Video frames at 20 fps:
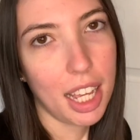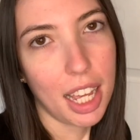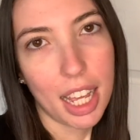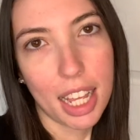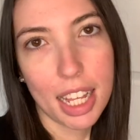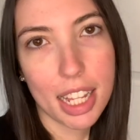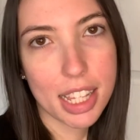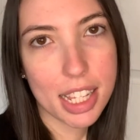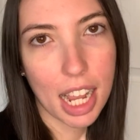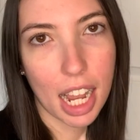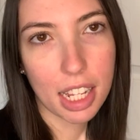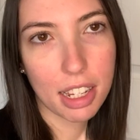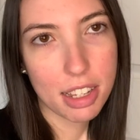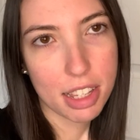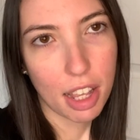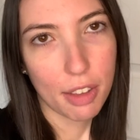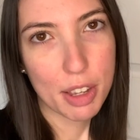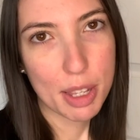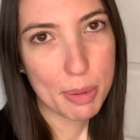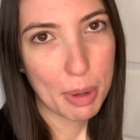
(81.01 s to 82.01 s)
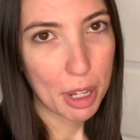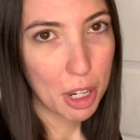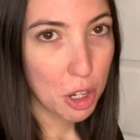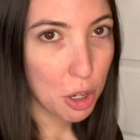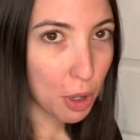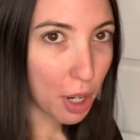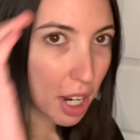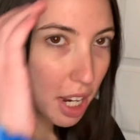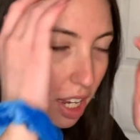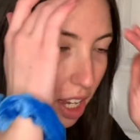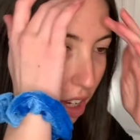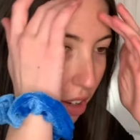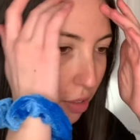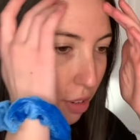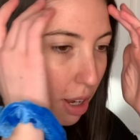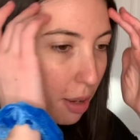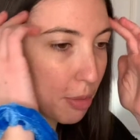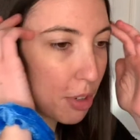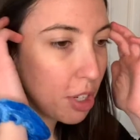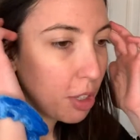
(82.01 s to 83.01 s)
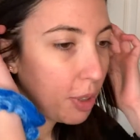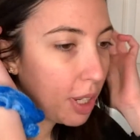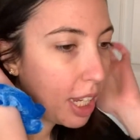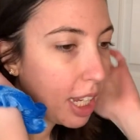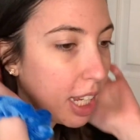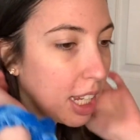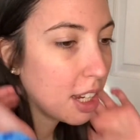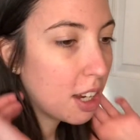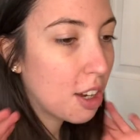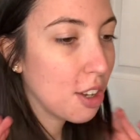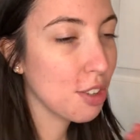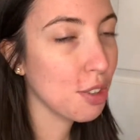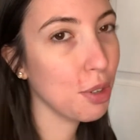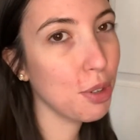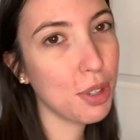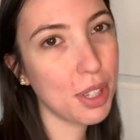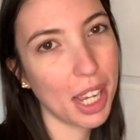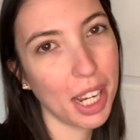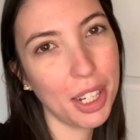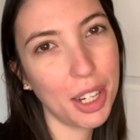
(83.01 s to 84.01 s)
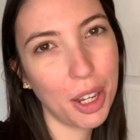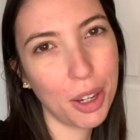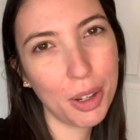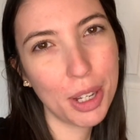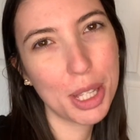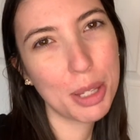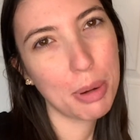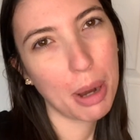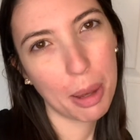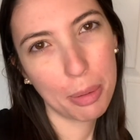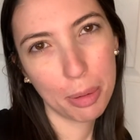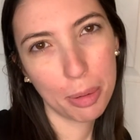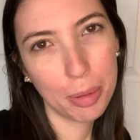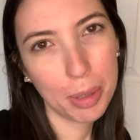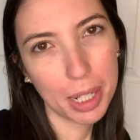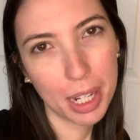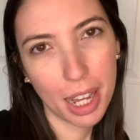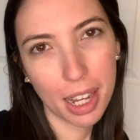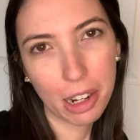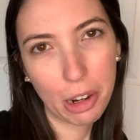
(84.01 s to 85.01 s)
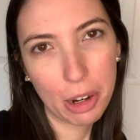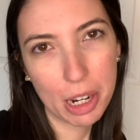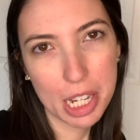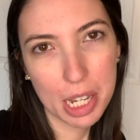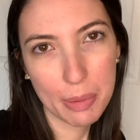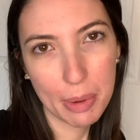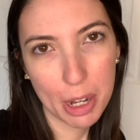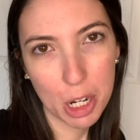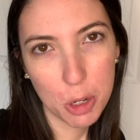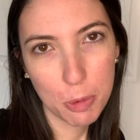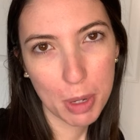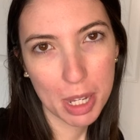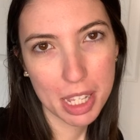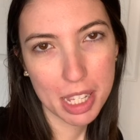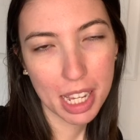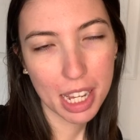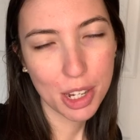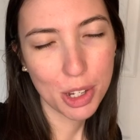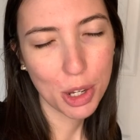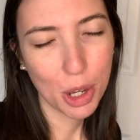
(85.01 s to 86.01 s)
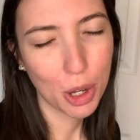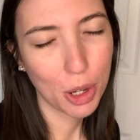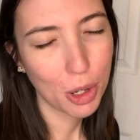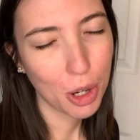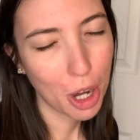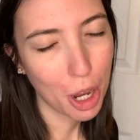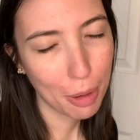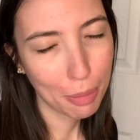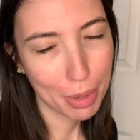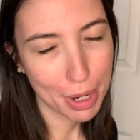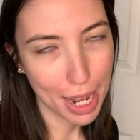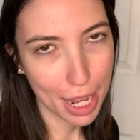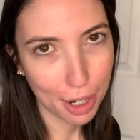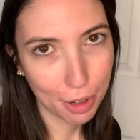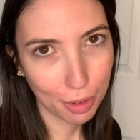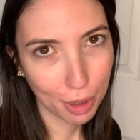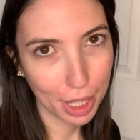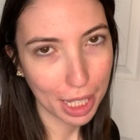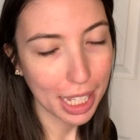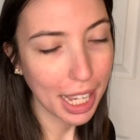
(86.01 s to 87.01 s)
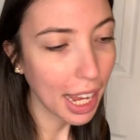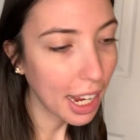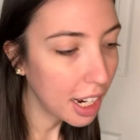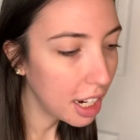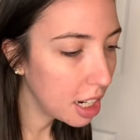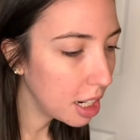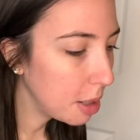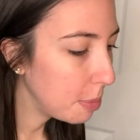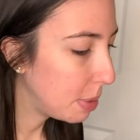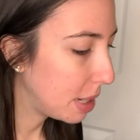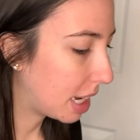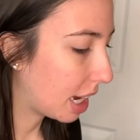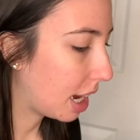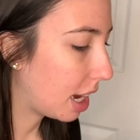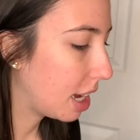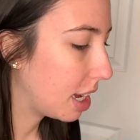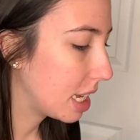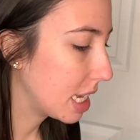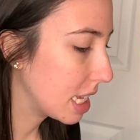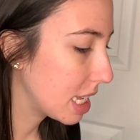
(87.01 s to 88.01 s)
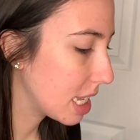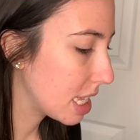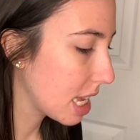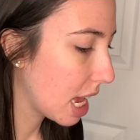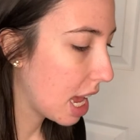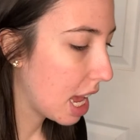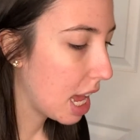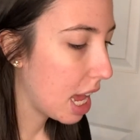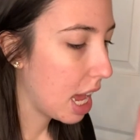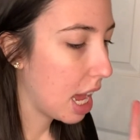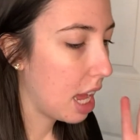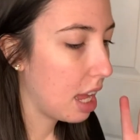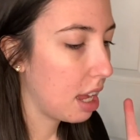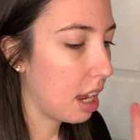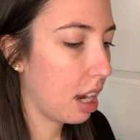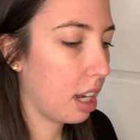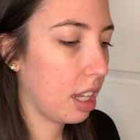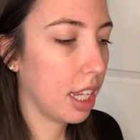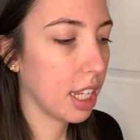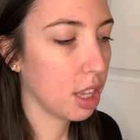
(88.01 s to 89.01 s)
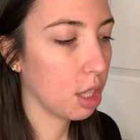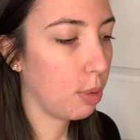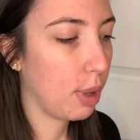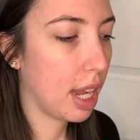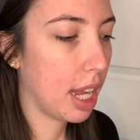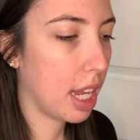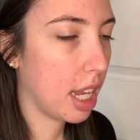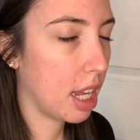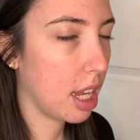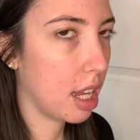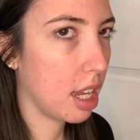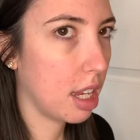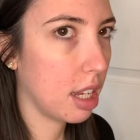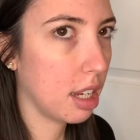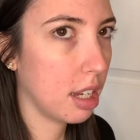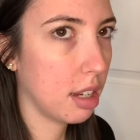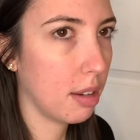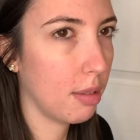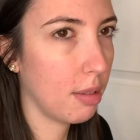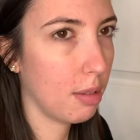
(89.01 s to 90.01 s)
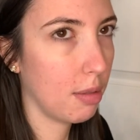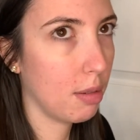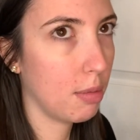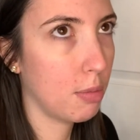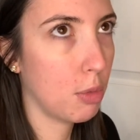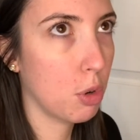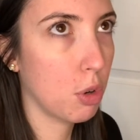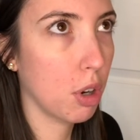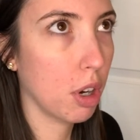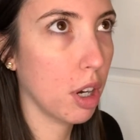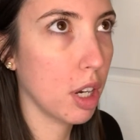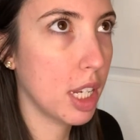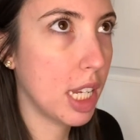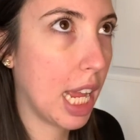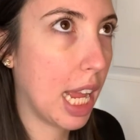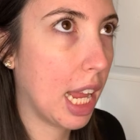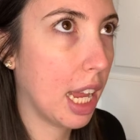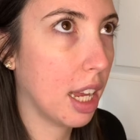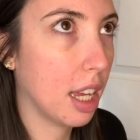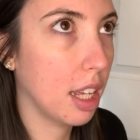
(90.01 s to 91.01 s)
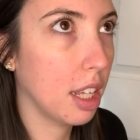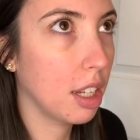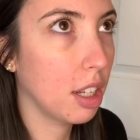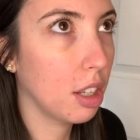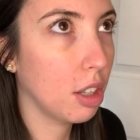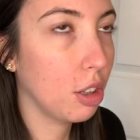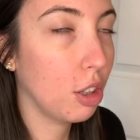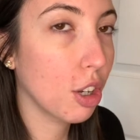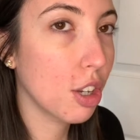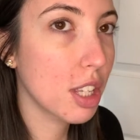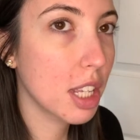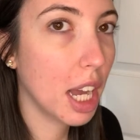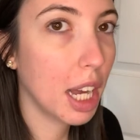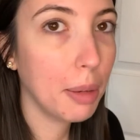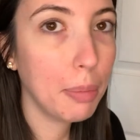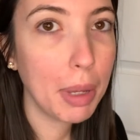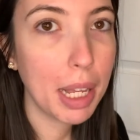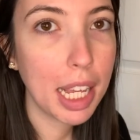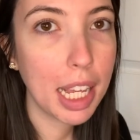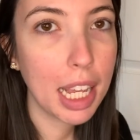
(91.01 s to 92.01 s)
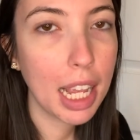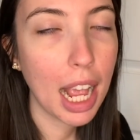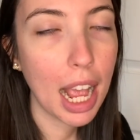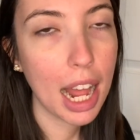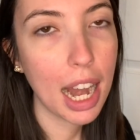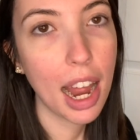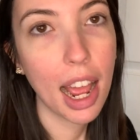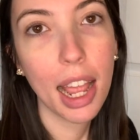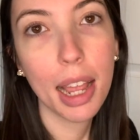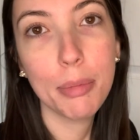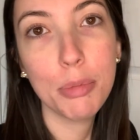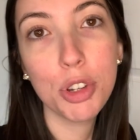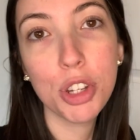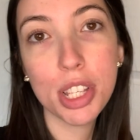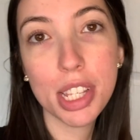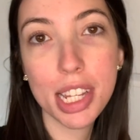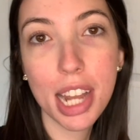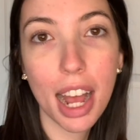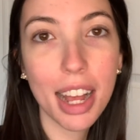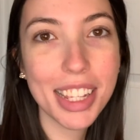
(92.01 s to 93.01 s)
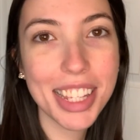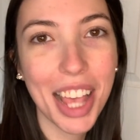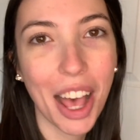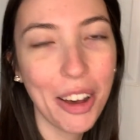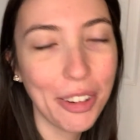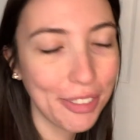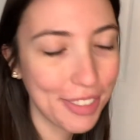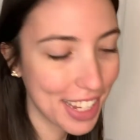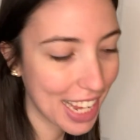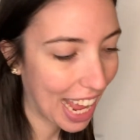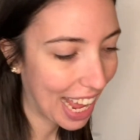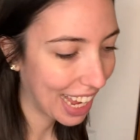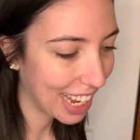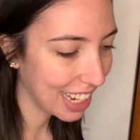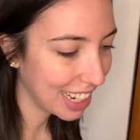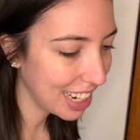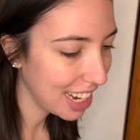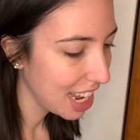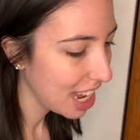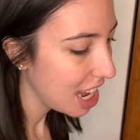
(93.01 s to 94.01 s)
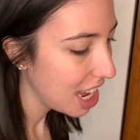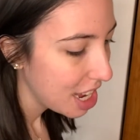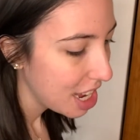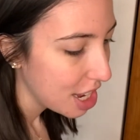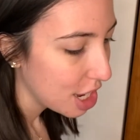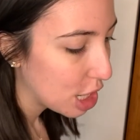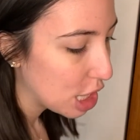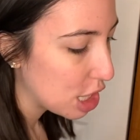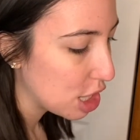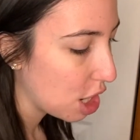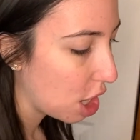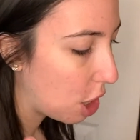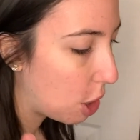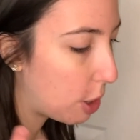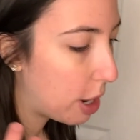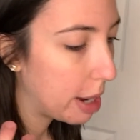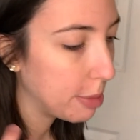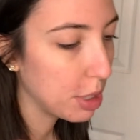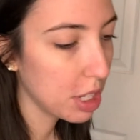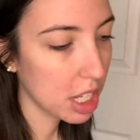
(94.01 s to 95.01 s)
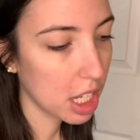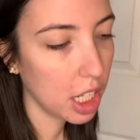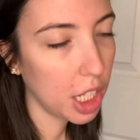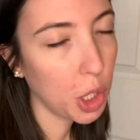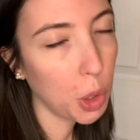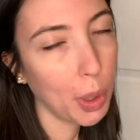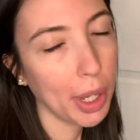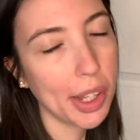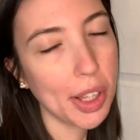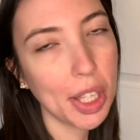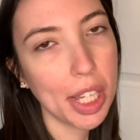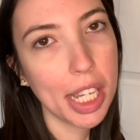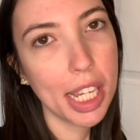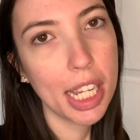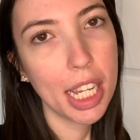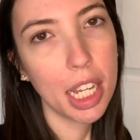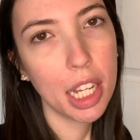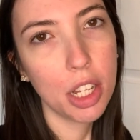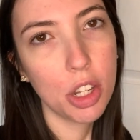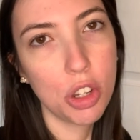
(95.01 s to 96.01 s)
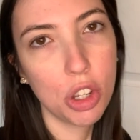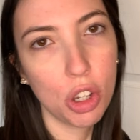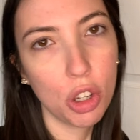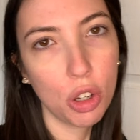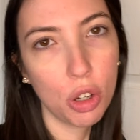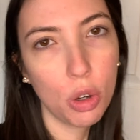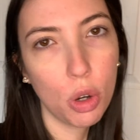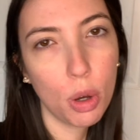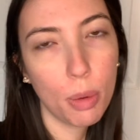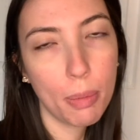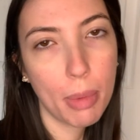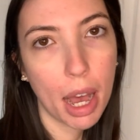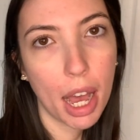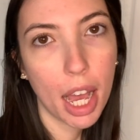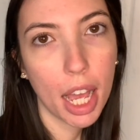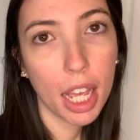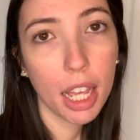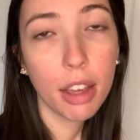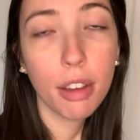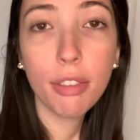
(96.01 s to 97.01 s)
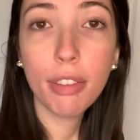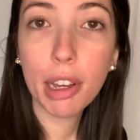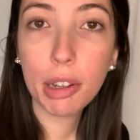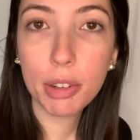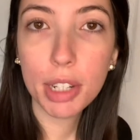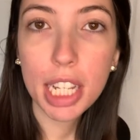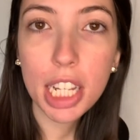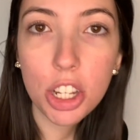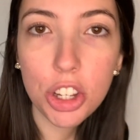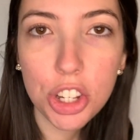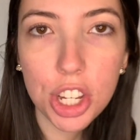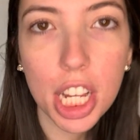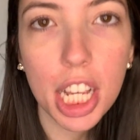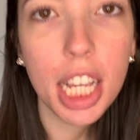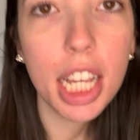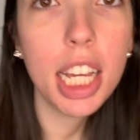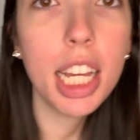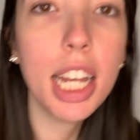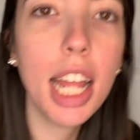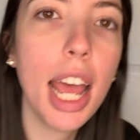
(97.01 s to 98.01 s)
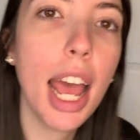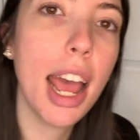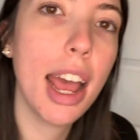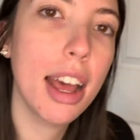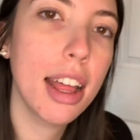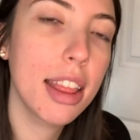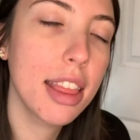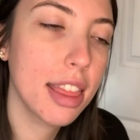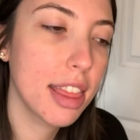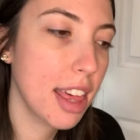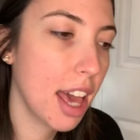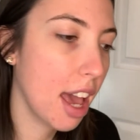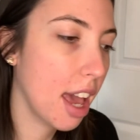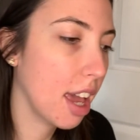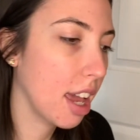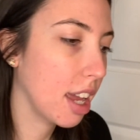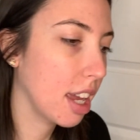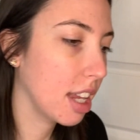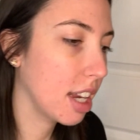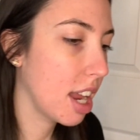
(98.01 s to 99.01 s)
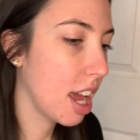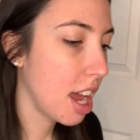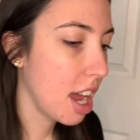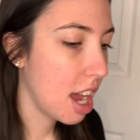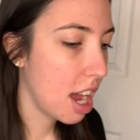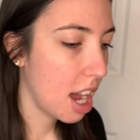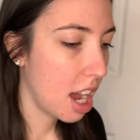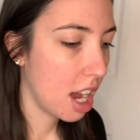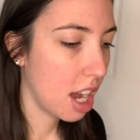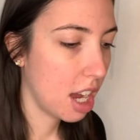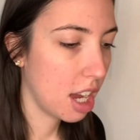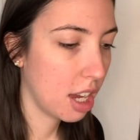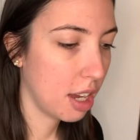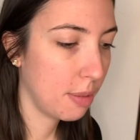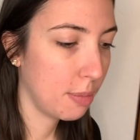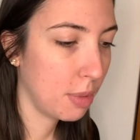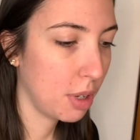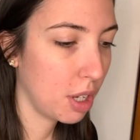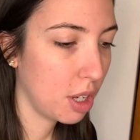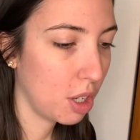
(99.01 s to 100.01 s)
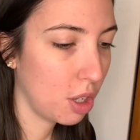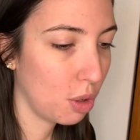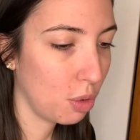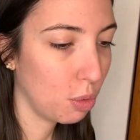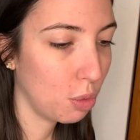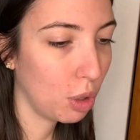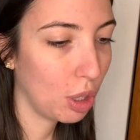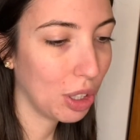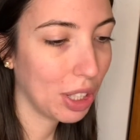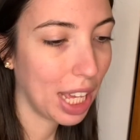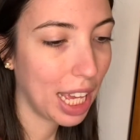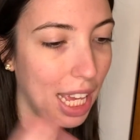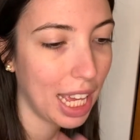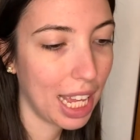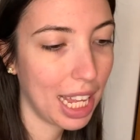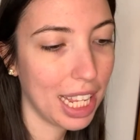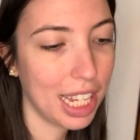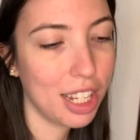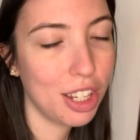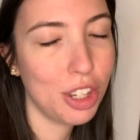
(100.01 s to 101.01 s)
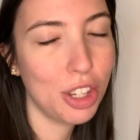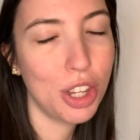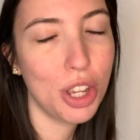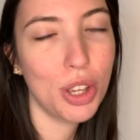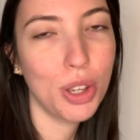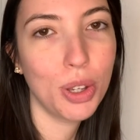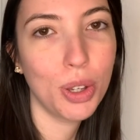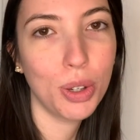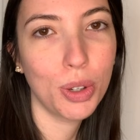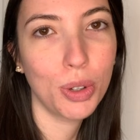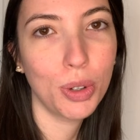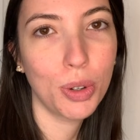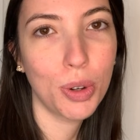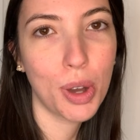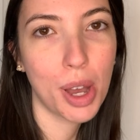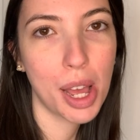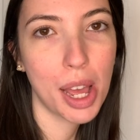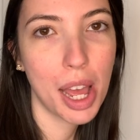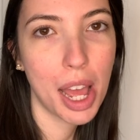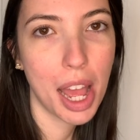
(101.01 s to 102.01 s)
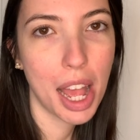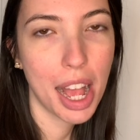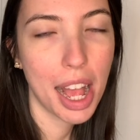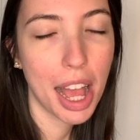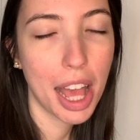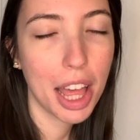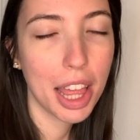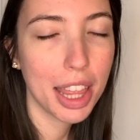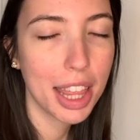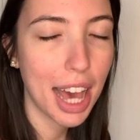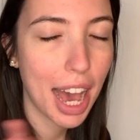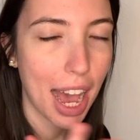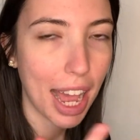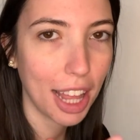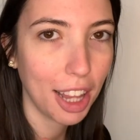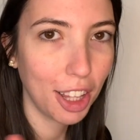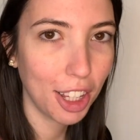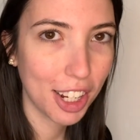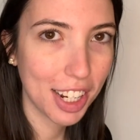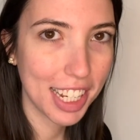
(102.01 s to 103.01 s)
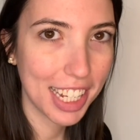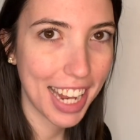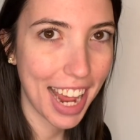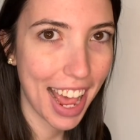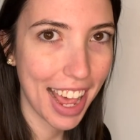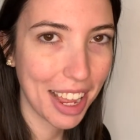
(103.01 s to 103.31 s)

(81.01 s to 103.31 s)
It's kind of self-explanatory of what I'm doing. Also, side note, it's probably not going to match my skin tone, but I don't really care because I like the way more tan looks on me and I'm just not self-tan. So I'm just gonna quickly do my foundation and then we'll get into the eye look today.